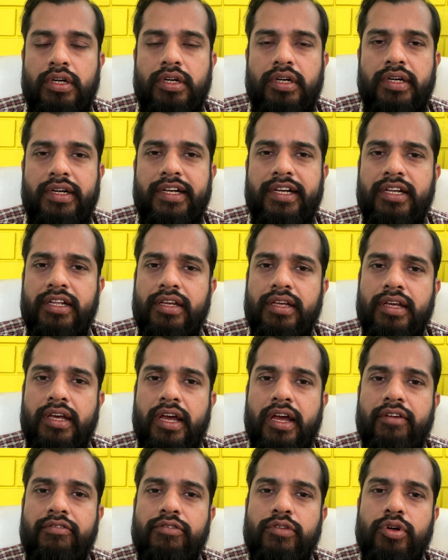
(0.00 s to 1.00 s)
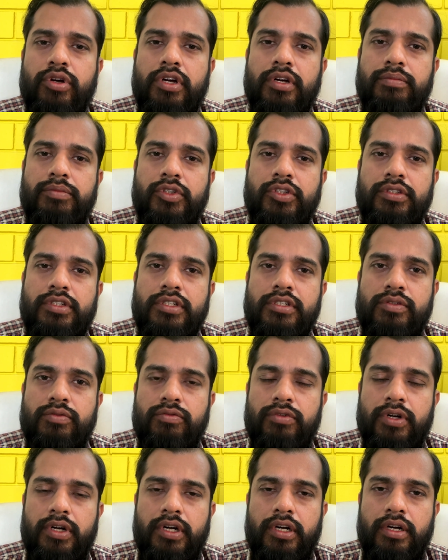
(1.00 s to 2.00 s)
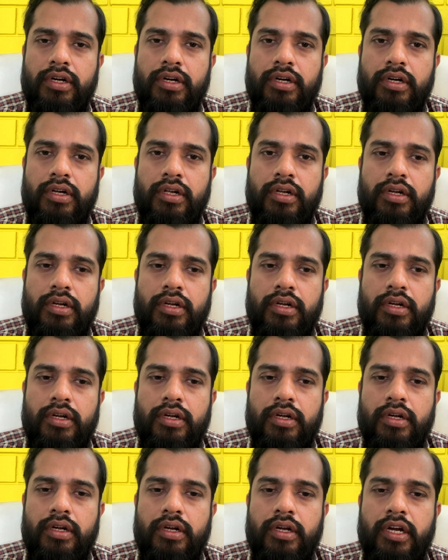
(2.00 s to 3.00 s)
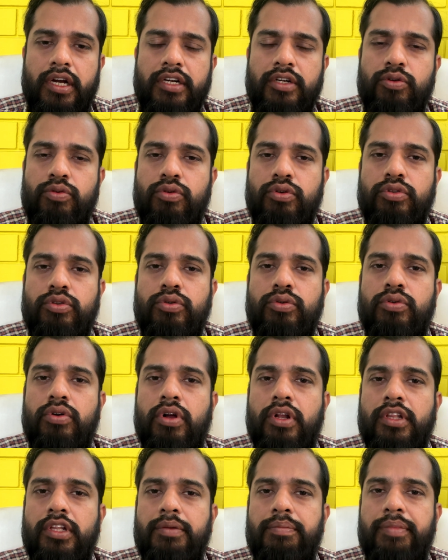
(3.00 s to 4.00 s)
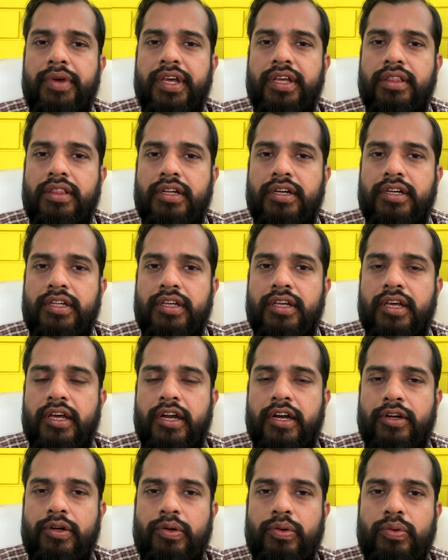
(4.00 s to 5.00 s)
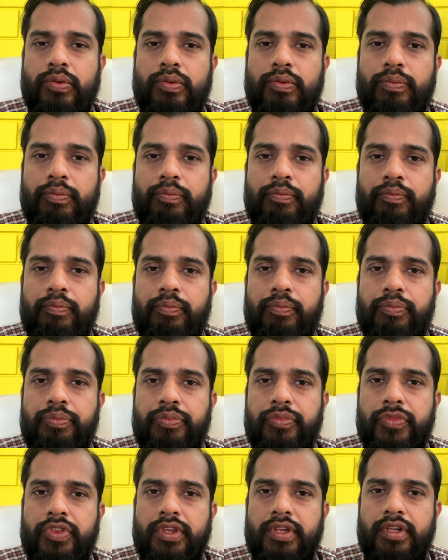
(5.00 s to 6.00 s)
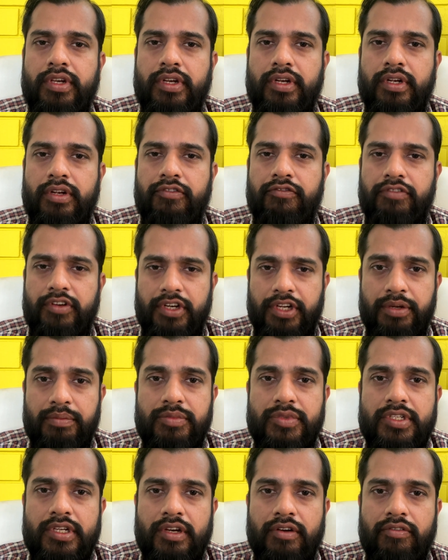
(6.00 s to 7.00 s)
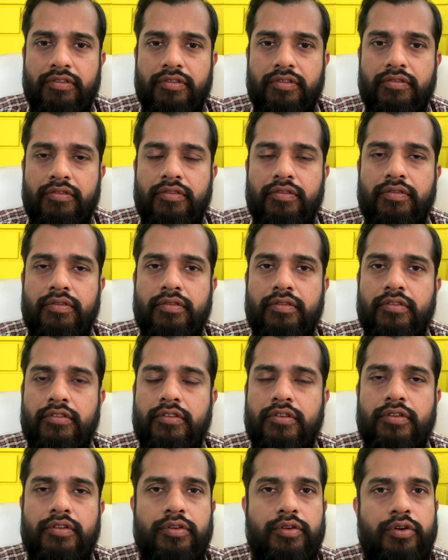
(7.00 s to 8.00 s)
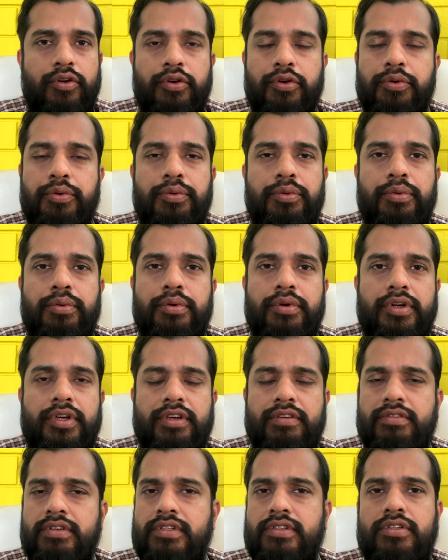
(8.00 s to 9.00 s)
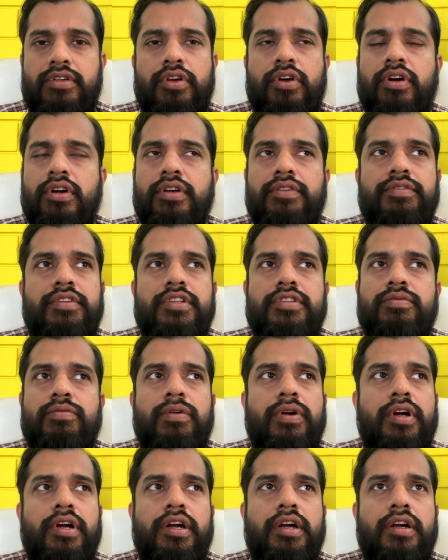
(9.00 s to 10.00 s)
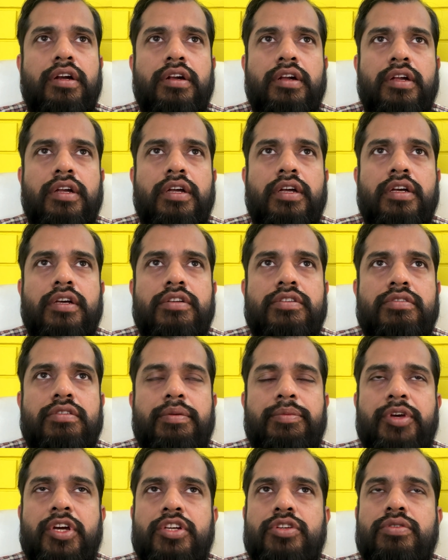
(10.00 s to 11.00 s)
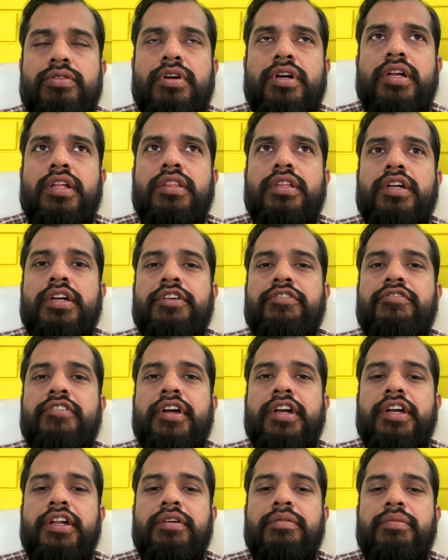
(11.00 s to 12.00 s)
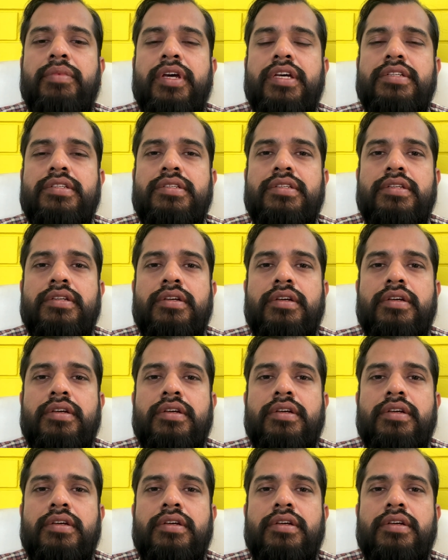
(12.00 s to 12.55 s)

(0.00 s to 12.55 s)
Did he have to come to this world and go through all the pain that he had to for himself? No, he was not of this world. Swami Ashokananda defined him as